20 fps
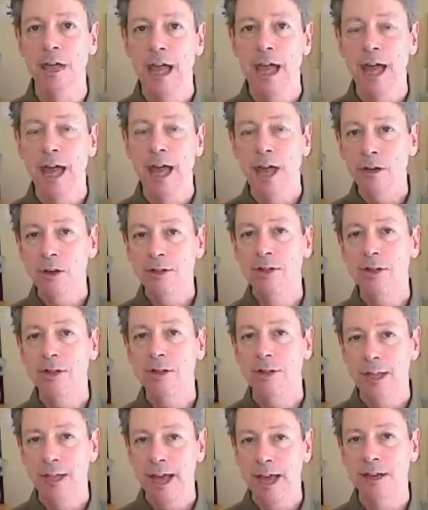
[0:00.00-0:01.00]
how did
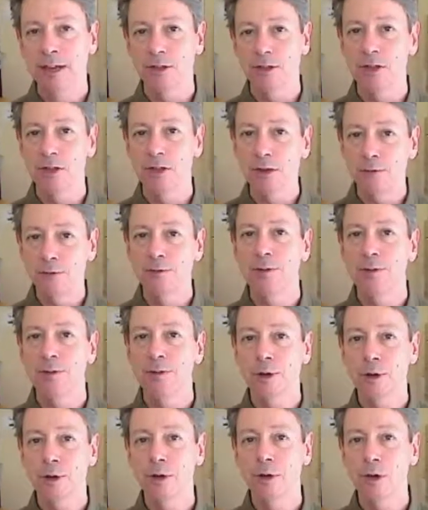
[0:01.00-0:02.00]
that
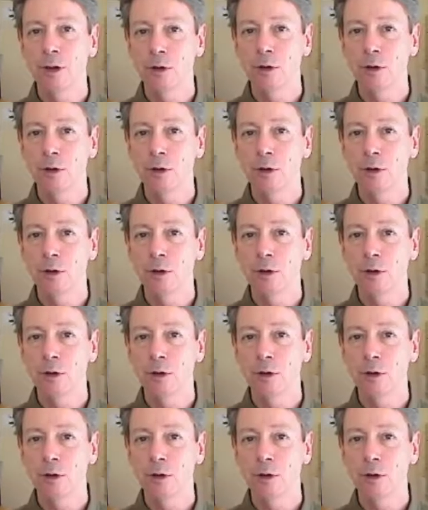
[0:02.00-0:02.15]
confer